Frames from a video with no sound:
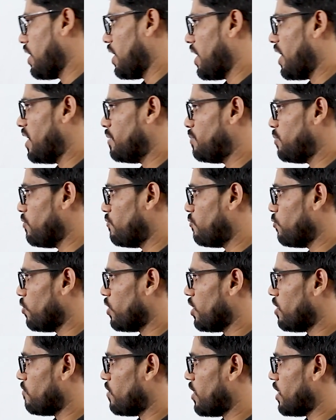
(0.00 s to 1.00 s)
and
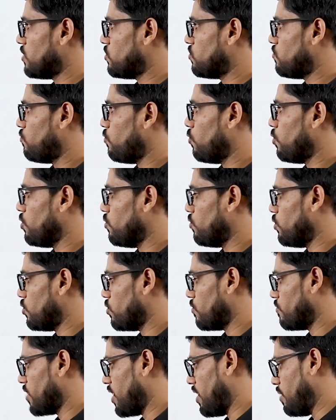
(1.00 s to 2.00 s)
P4 required 4 unit
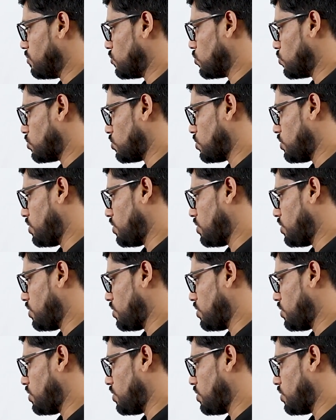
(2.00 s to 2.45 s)
of time. So